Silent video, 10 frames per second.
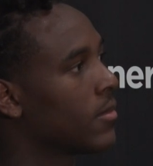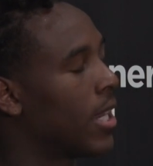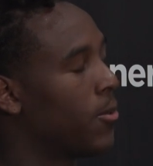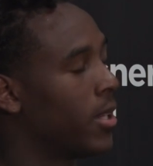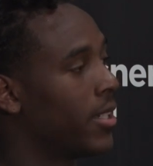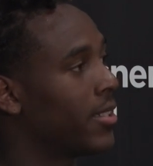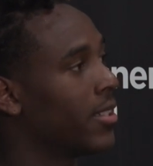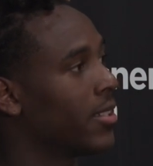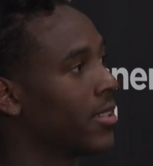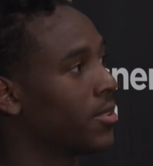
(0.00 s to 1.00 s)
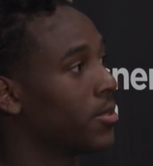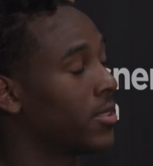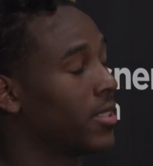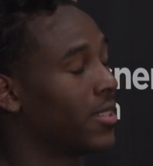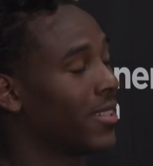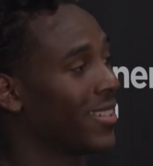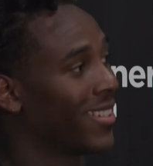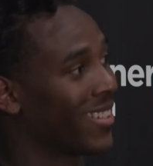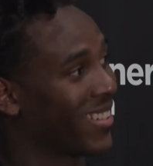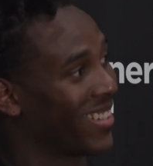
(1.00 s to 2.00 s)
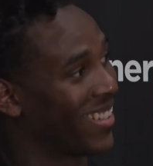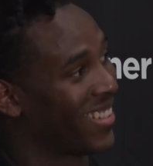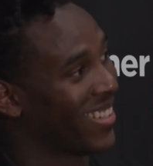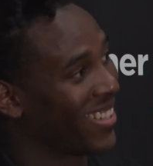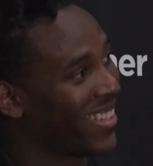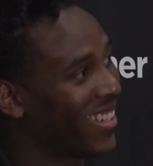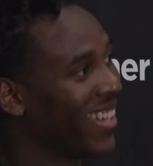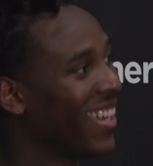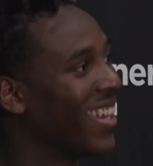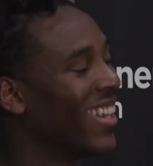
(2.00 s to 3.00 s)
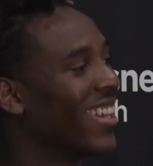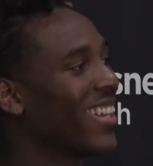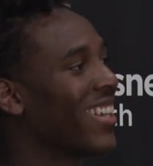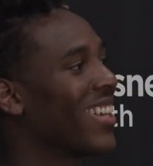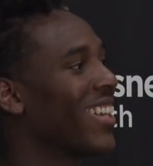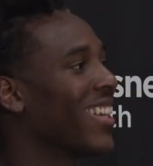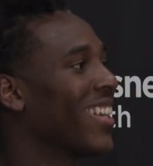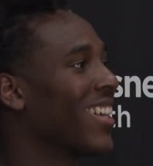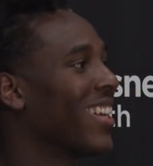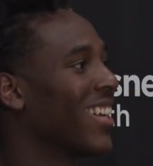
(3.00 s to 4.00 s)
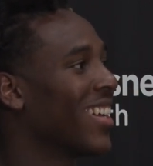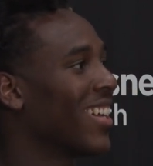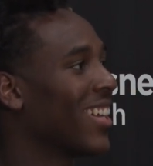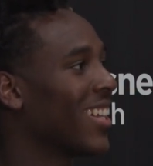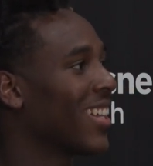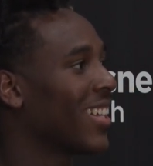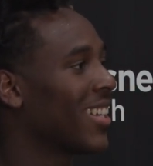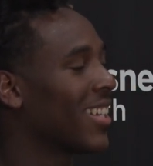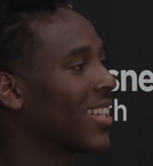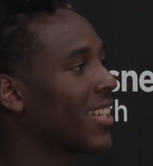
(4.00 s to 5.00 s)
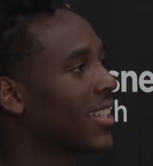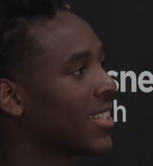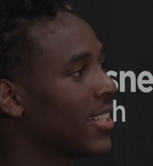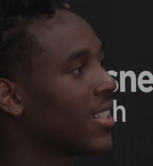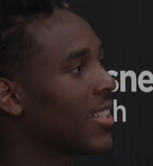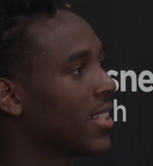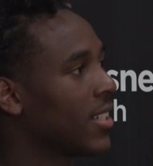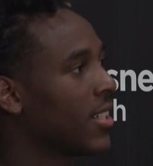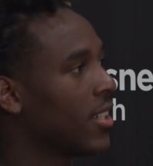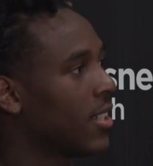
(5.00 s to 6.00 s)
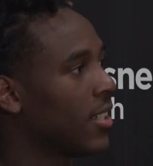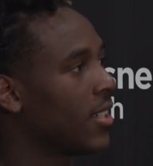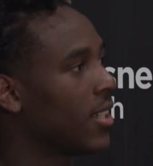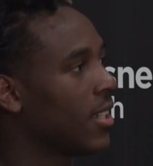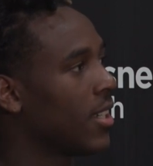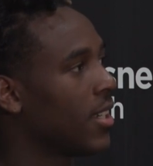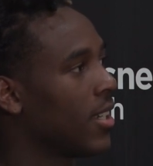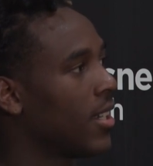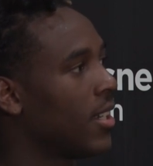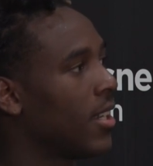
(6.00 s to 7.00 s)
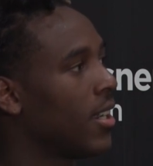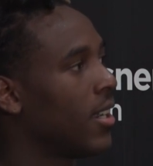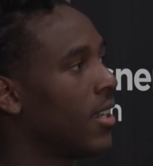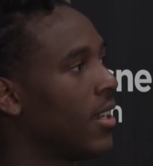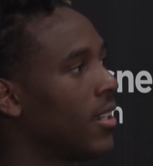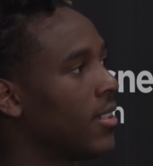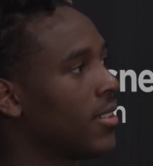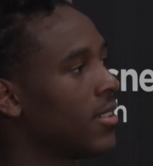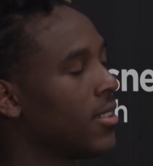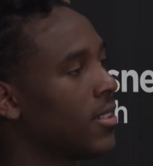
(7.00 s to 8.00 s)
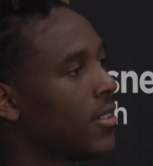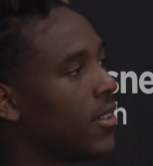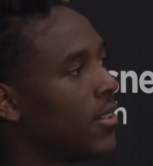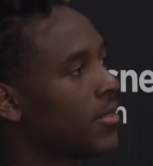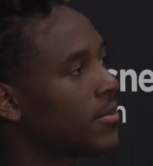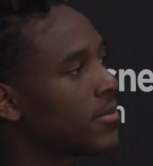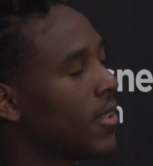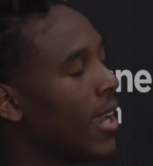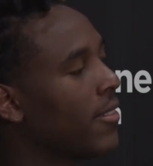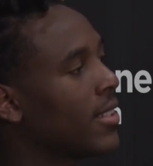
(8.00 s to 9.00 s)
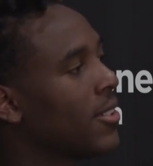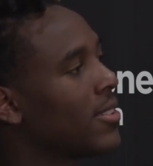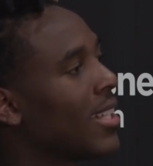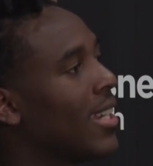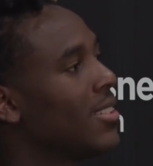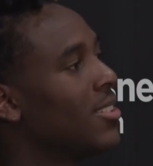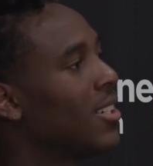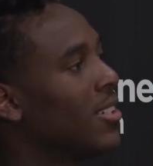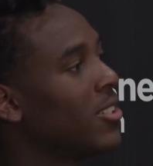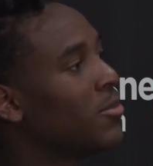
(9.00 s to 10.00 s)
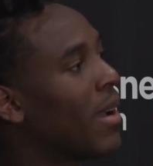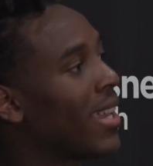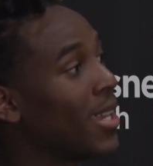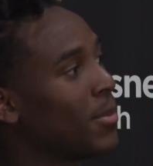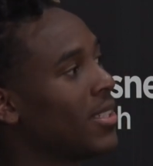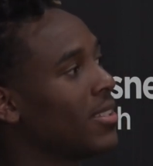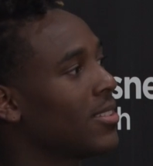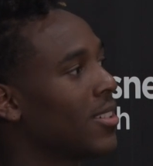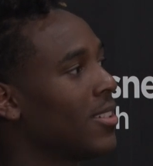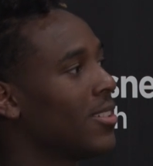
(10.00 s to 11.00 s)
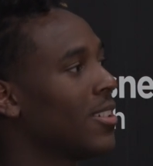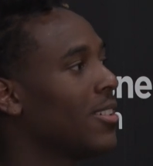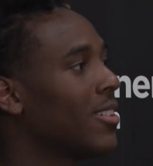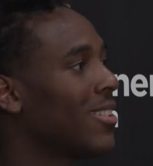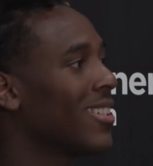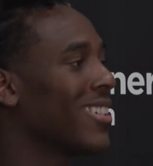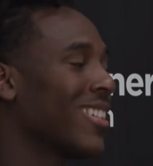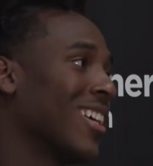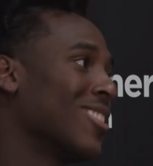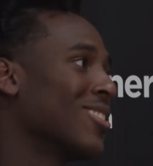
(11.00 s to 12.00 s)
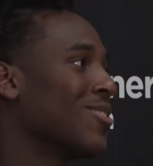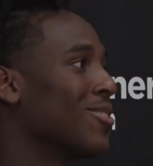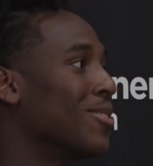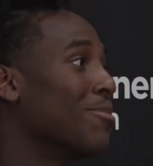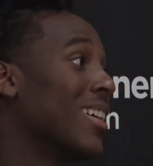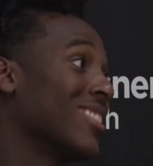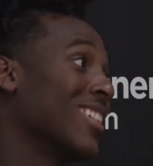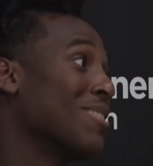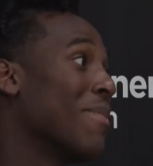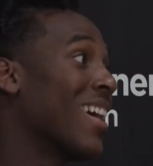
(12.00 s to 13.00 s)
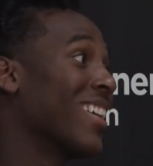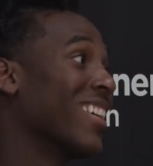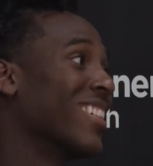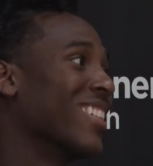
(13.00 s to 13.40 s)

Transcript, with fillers: I yeah. was. Yeah. What, what, what, what, did you like about that experience? Like, how did he bring it together? And, yeah, what were your impressions of him doing it? Well, everything was nice. You know, it was Miami, so you know that was the best thing about it.